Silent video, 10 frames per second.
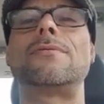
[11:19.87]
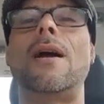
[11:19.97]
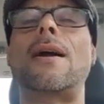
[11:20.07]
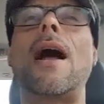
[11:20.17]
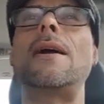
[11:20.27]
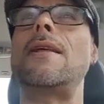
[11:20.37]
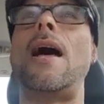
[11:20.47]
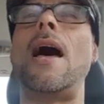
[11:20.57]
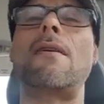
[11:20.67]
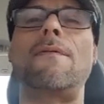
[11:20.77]
a guy that
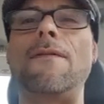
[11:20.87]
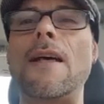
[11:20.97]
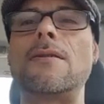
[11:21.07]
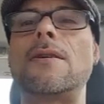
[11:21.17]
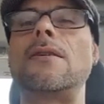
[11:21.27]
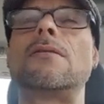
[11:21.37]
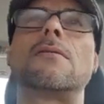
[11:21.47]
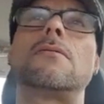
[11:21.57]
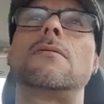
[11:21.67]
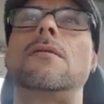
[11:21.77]
had a felony.
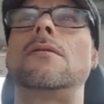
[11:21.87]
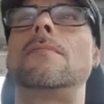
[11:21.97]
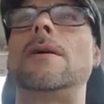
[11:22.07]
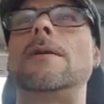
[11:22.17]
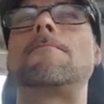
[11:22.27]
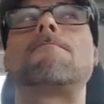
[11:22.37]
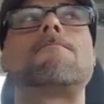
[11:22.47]
You know what I mean?